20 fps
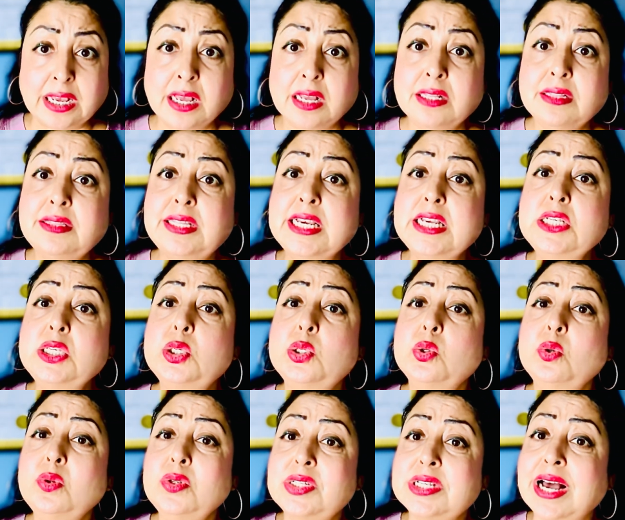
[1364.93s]
These
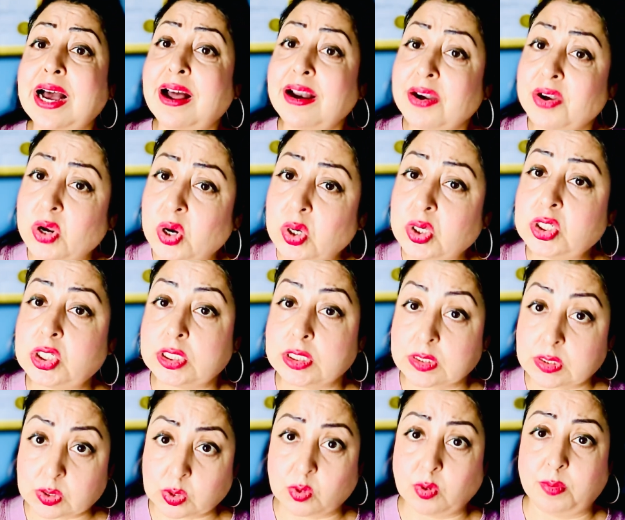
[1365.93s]
tools are not
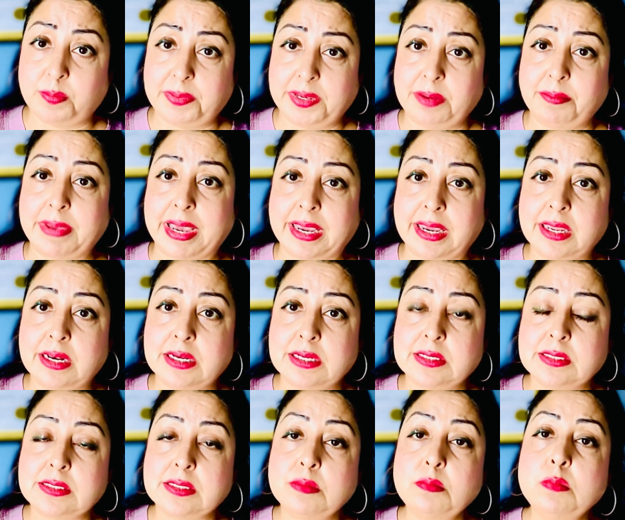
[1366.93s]
just coping
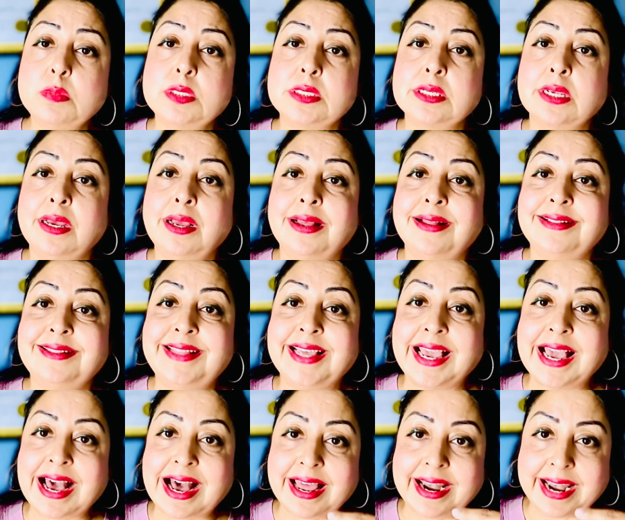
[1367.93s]
mechanisms, they
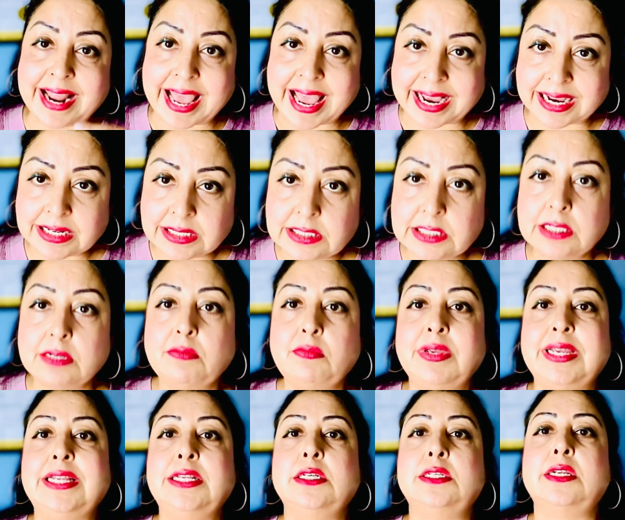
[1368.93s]
are active
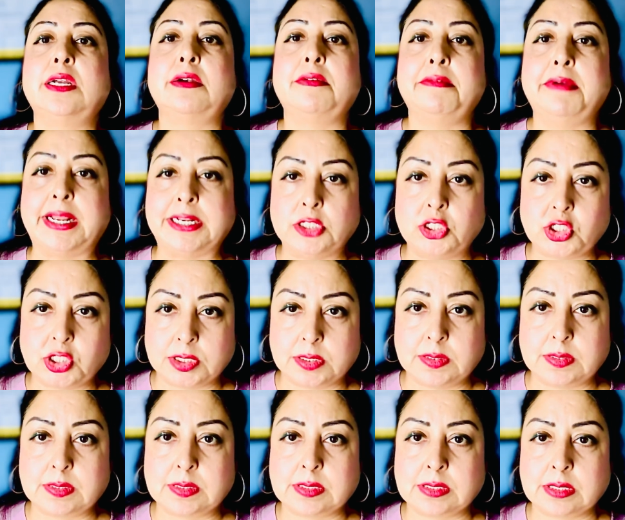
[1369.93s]

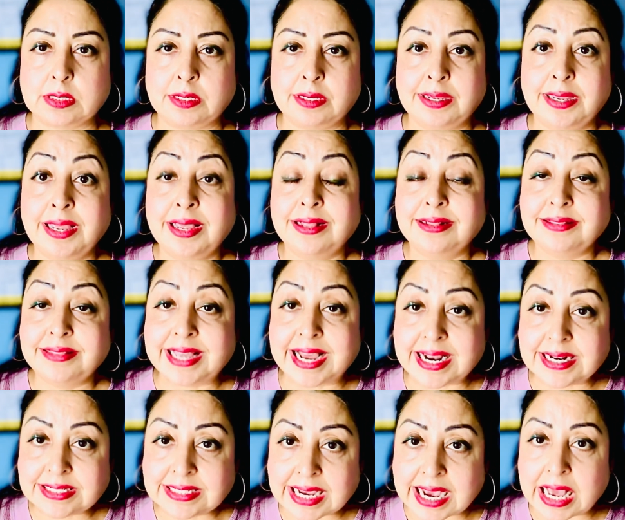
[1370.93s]
interventions
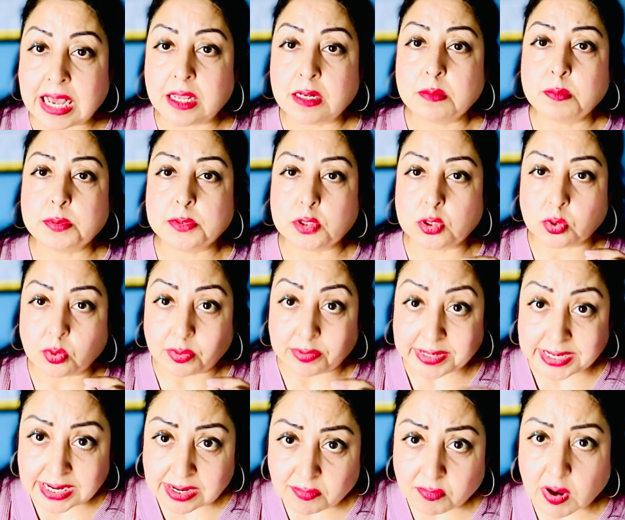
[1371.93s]
that help to
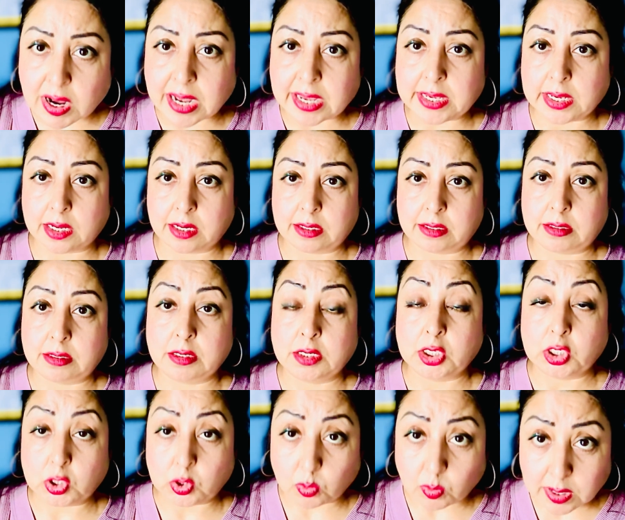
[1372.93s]
rewire
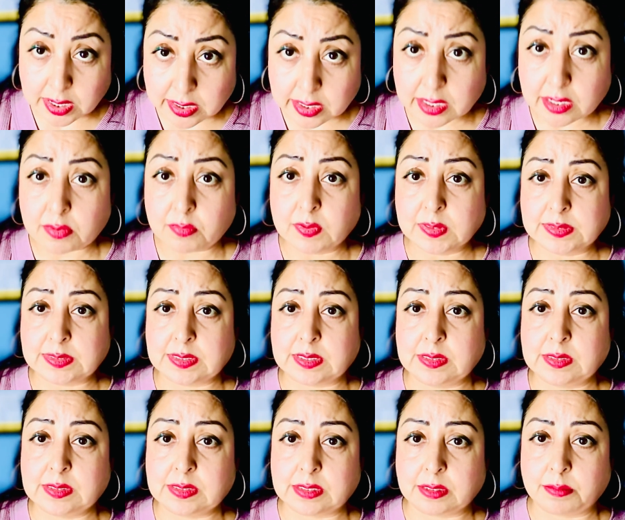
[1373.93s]
your nervous
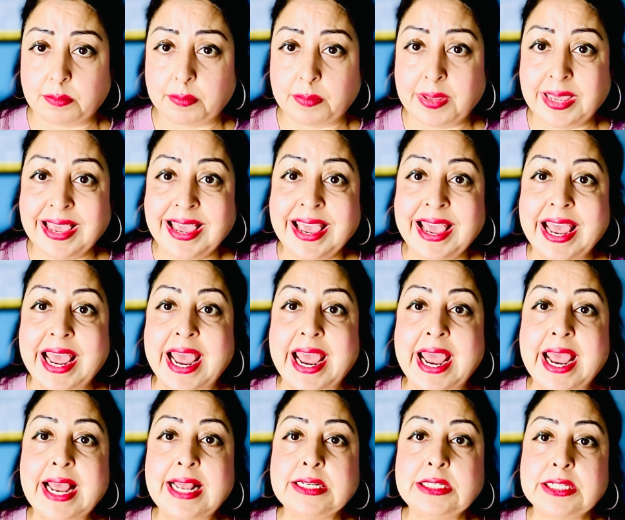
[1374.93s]
system
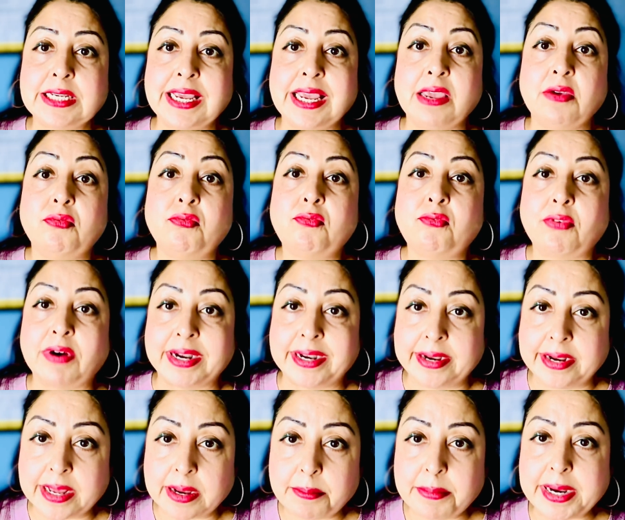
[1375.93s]
at a
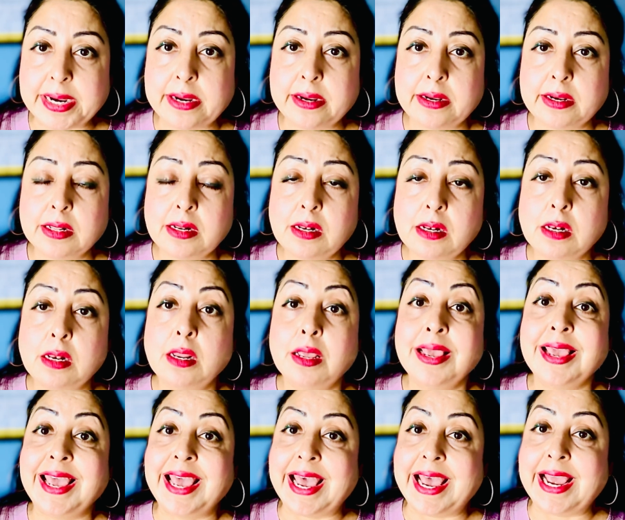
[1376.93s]
fundamental
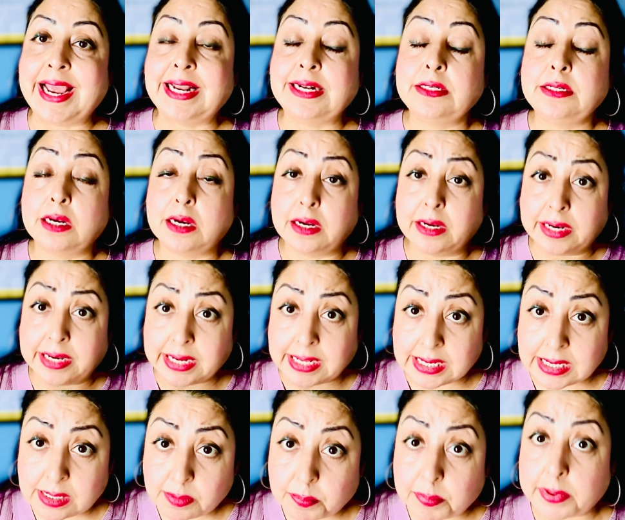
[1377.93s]
and
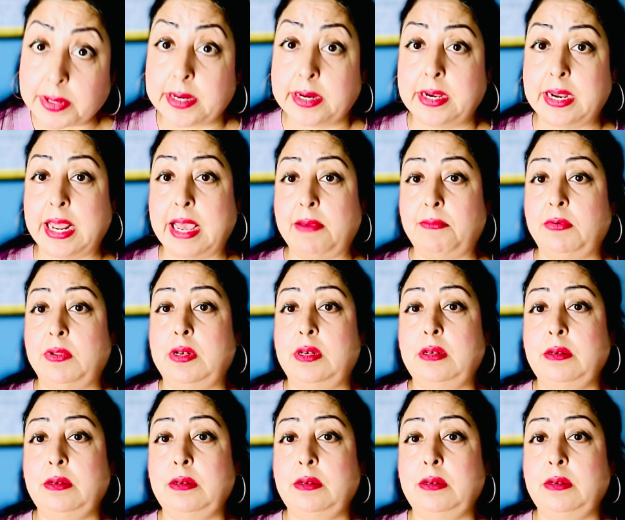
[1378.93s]
deeper level.